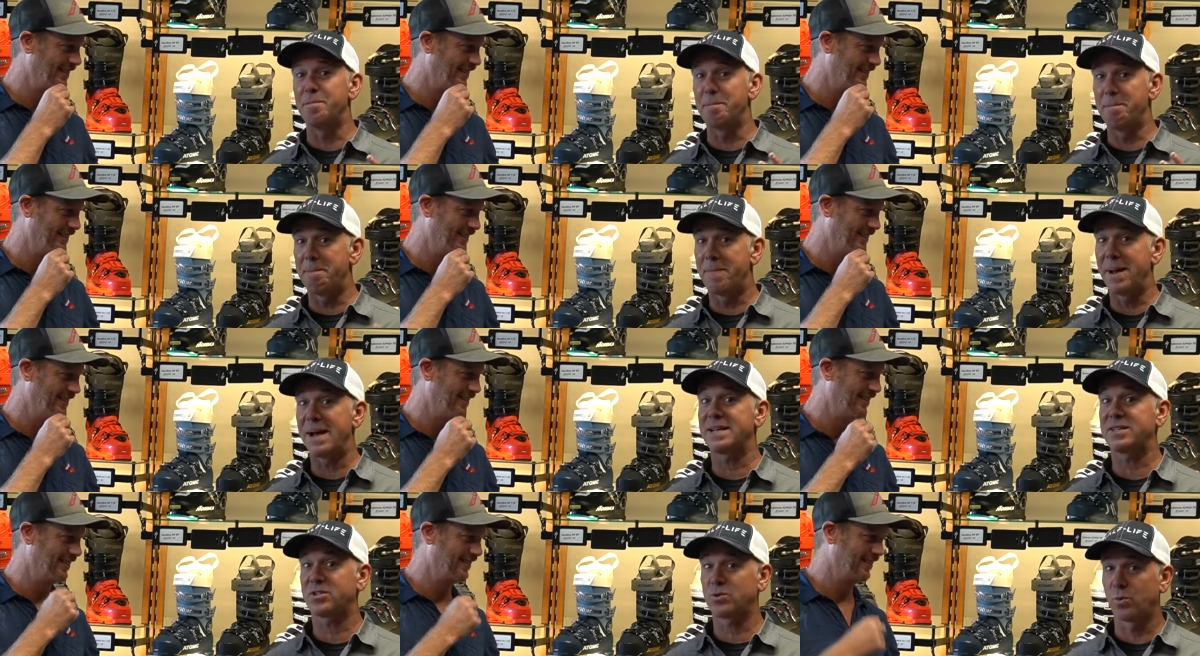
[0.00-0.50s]

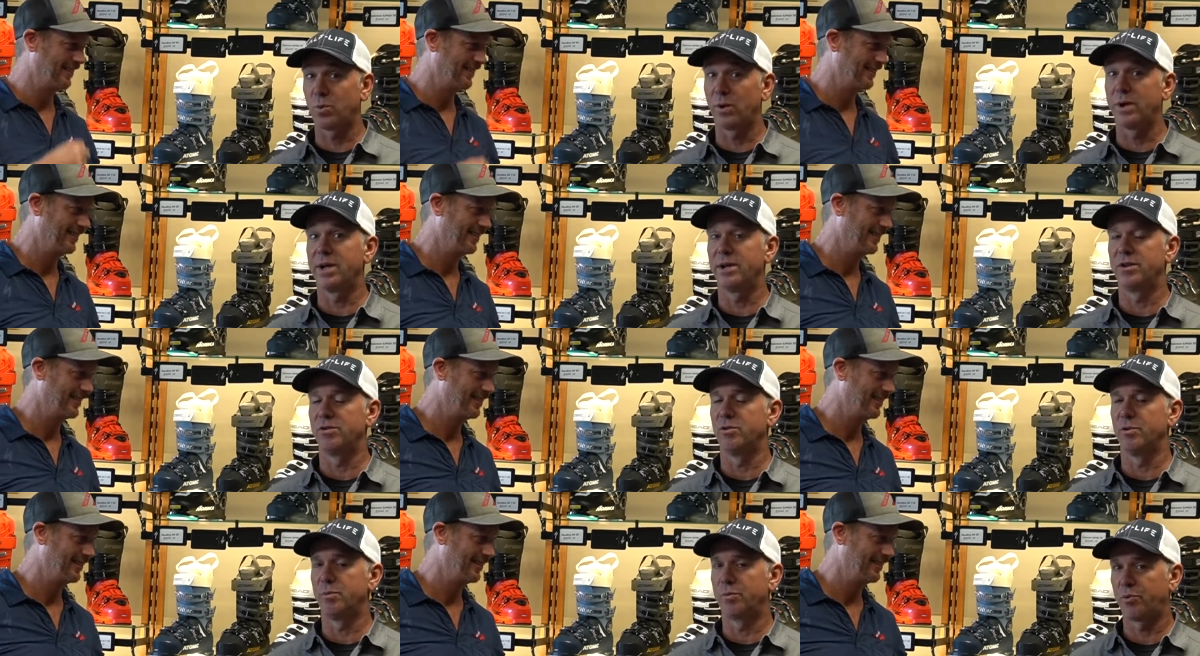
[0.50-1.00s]
Speaker 1: and best
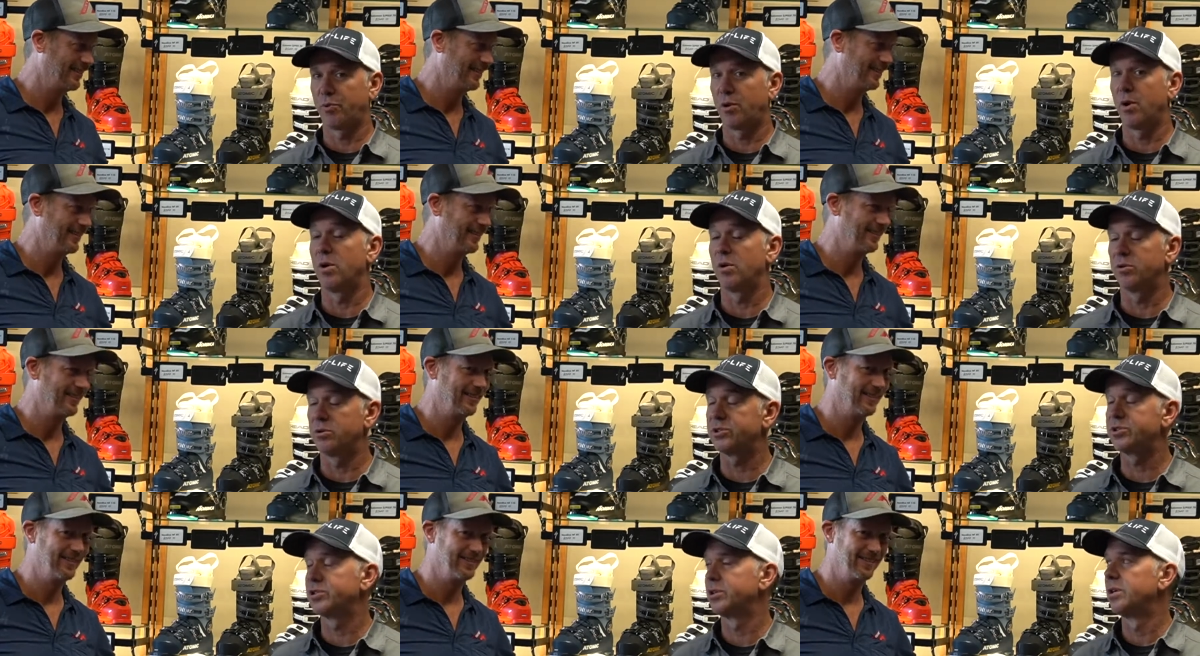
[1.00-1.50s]
way to
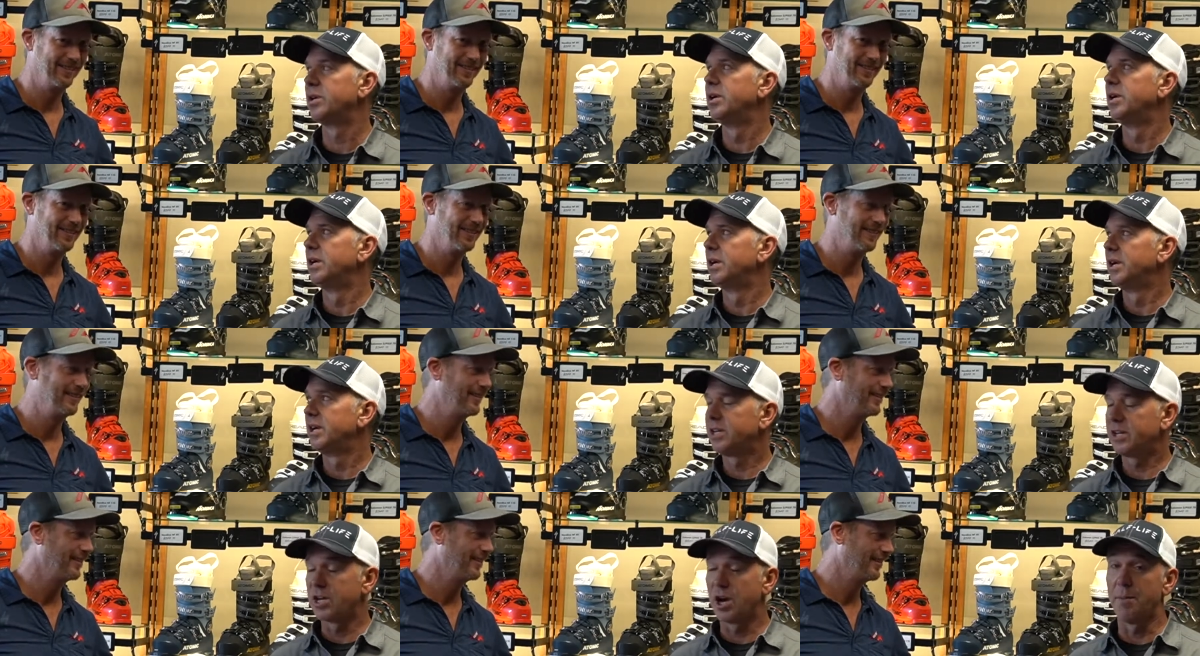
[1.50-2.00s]
approach
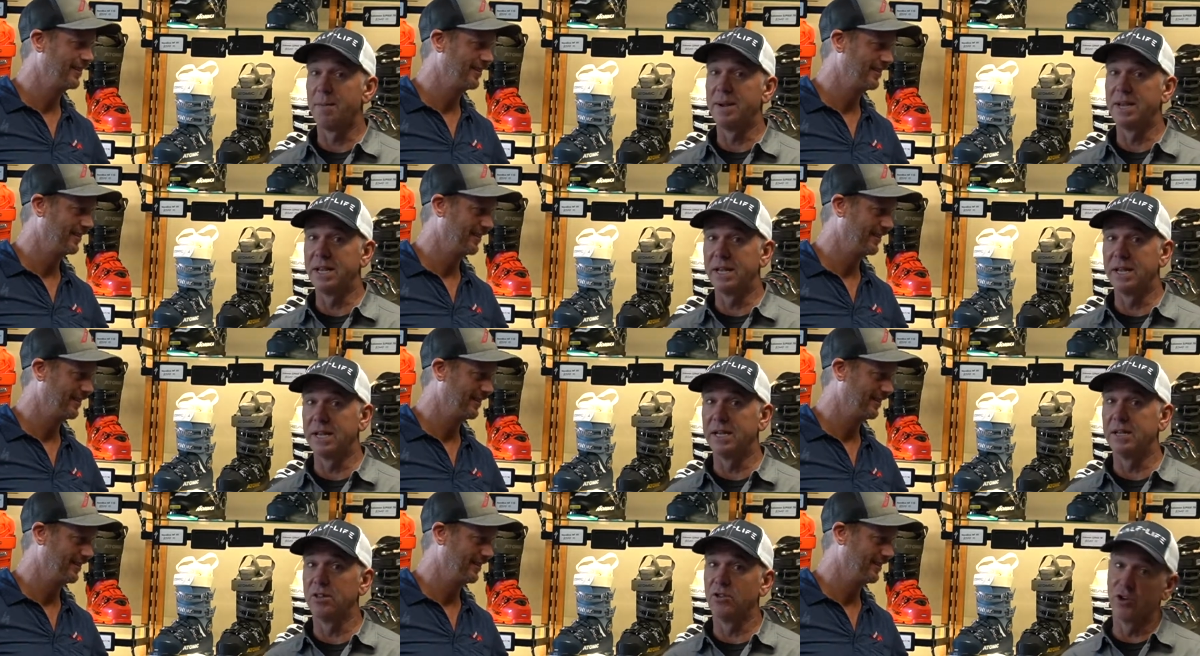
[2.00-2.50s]

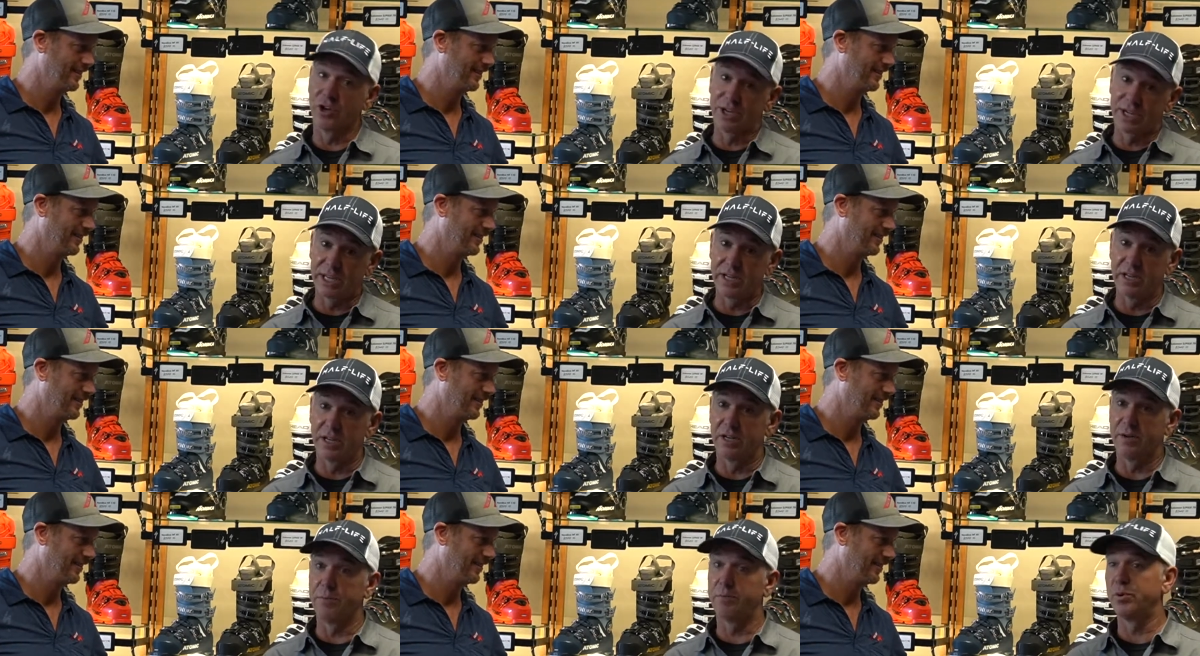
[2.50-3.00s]
coming in and
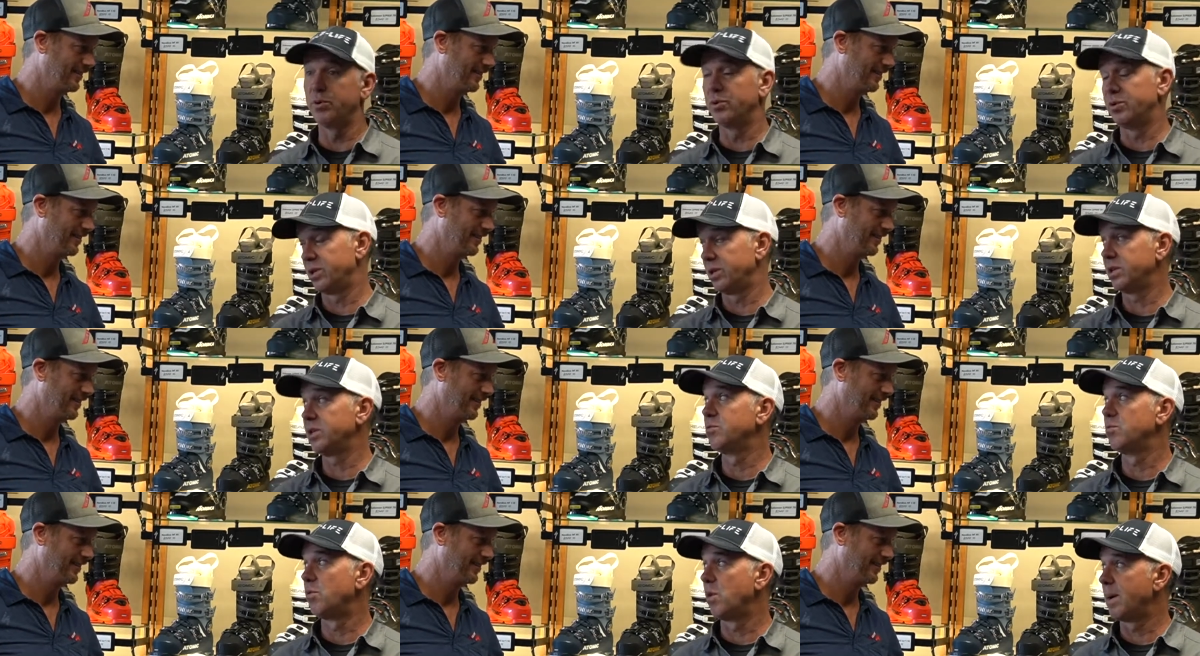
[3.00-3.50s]
looking at a
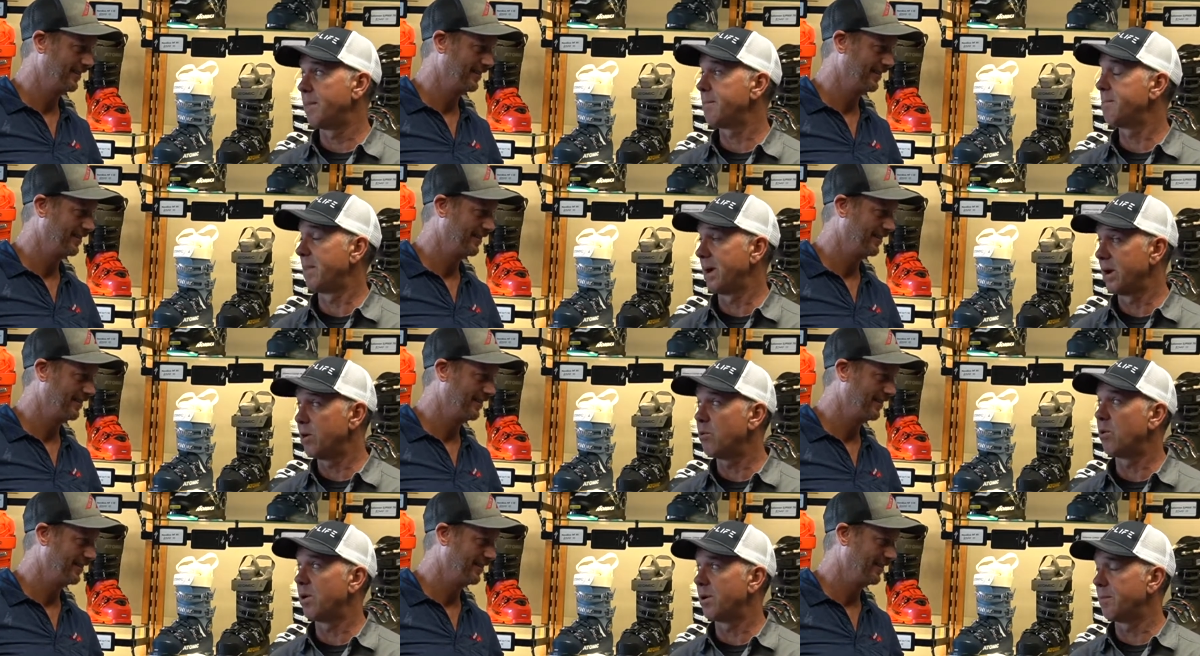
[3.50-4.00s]
boot that you
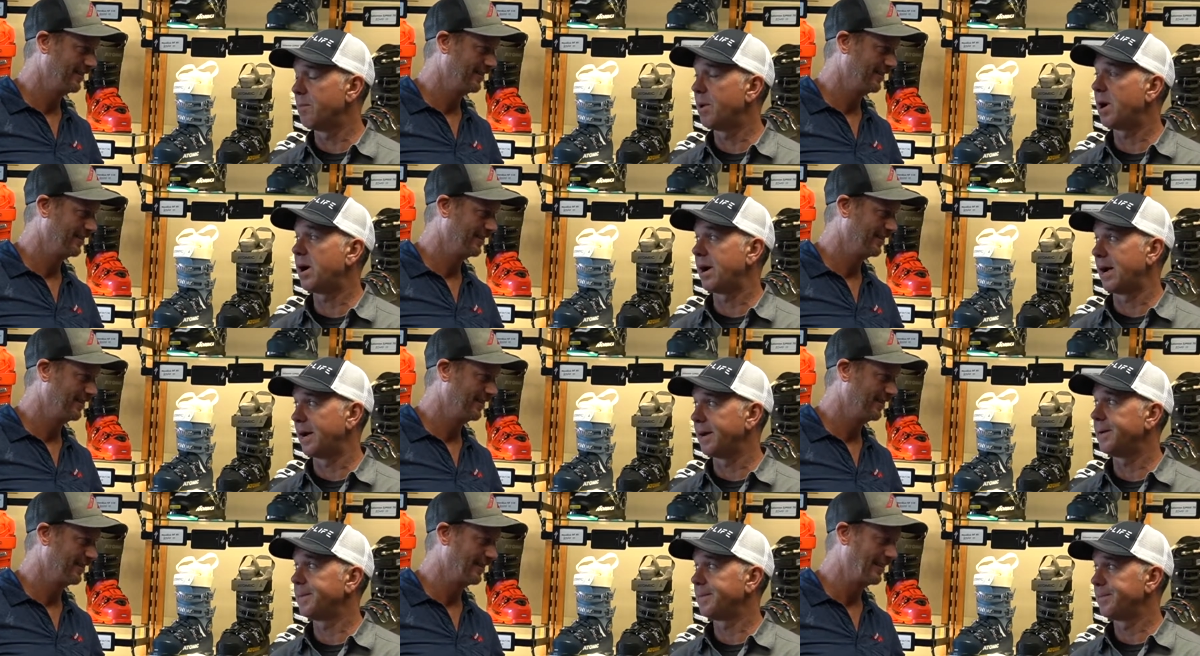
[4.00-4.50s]
want, might want to
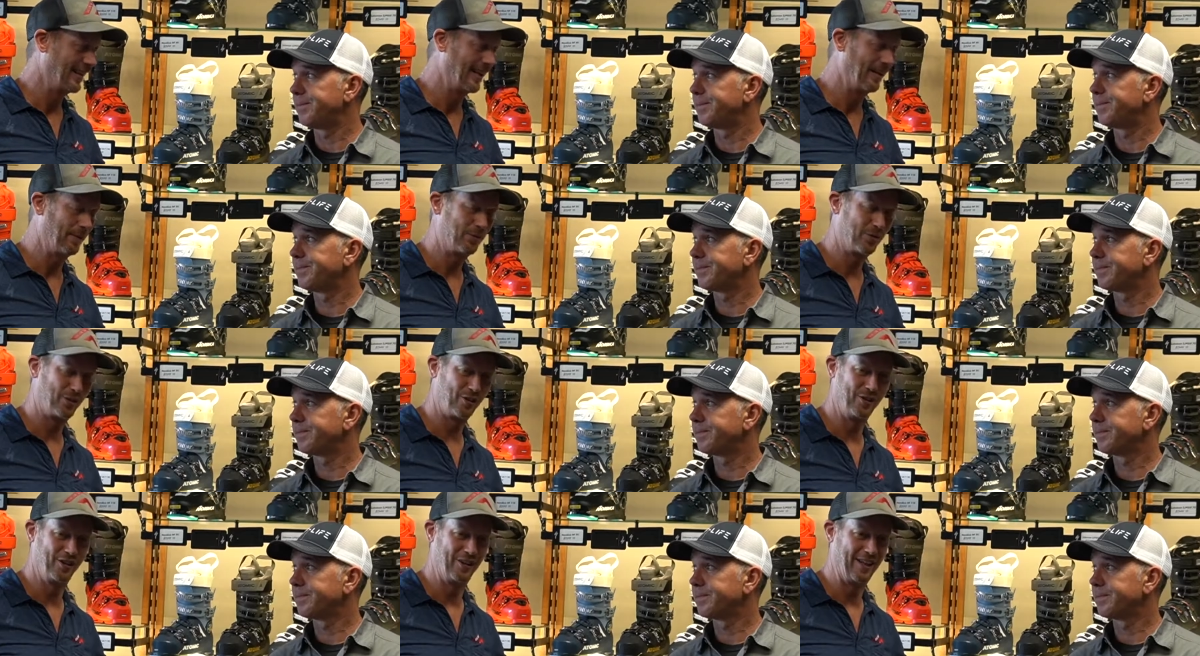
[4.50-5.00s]
buy.
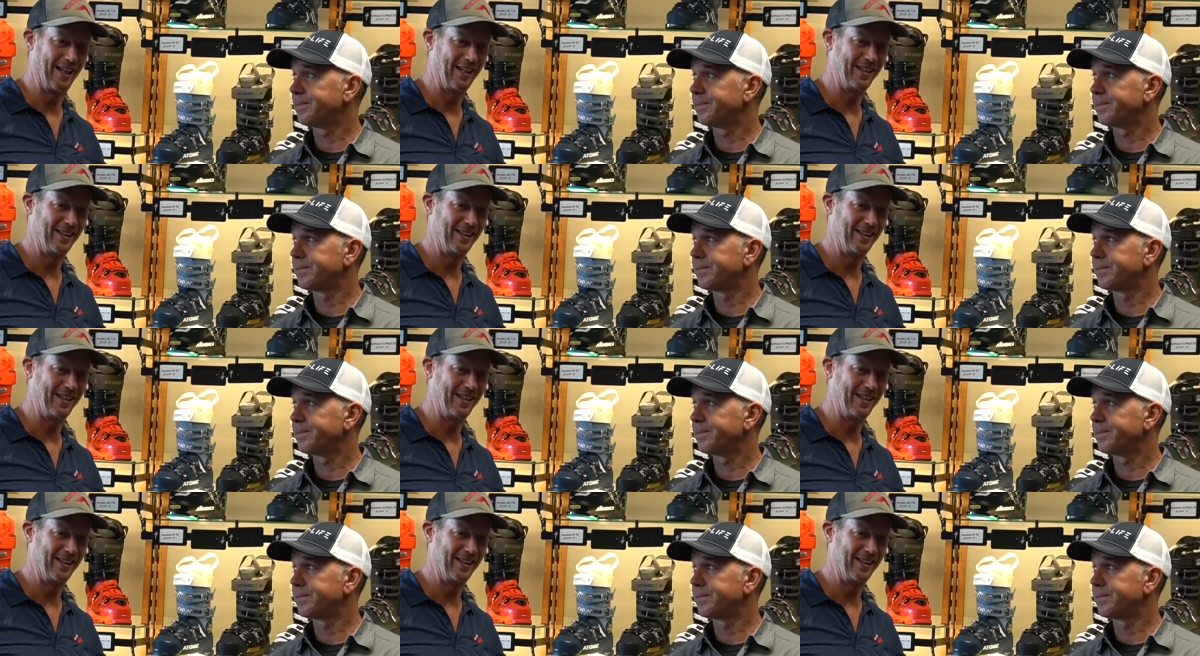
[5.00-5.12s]
Speaker 2: Absolutely.